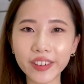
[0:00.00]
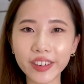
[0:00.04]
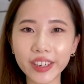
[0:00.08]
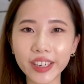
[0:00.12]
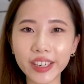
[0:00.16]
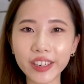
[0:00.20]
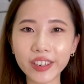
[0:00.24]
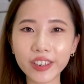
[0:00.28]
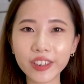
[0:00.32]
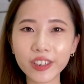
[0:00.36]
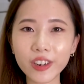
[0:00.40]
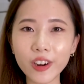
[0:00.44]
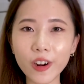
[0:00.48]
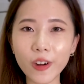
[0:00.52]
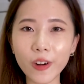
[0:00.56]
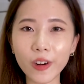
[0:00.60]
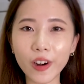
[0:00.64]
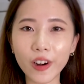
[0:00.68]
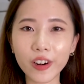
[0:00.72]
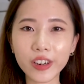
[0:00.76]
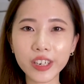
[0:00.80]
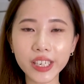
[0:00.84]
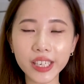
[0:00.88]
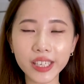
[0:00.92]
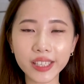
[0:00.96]
creating your own
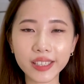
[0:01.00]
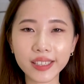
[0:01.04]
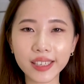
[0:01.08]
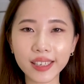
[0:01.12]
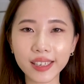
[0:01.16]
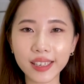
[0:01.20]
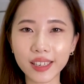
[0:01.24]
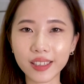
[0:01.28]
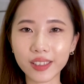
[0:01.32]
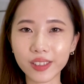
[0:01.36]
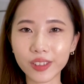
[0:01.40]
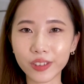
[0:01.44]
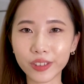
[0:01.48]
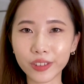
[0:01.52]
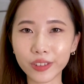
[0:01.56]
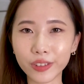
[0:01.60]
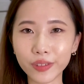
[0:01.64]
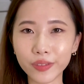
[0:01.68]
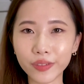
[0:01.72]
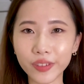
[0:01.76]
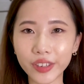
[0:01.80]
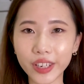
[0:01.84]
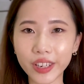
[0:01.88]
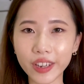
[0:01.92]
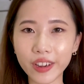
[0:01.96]
artistic and
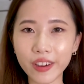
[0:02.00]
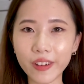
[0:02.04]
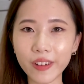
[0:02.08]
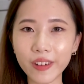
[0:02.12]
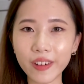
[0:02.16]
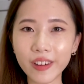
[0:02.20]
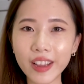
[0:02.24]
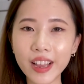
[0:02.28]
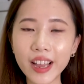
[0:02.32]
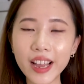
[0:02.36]
surreal video.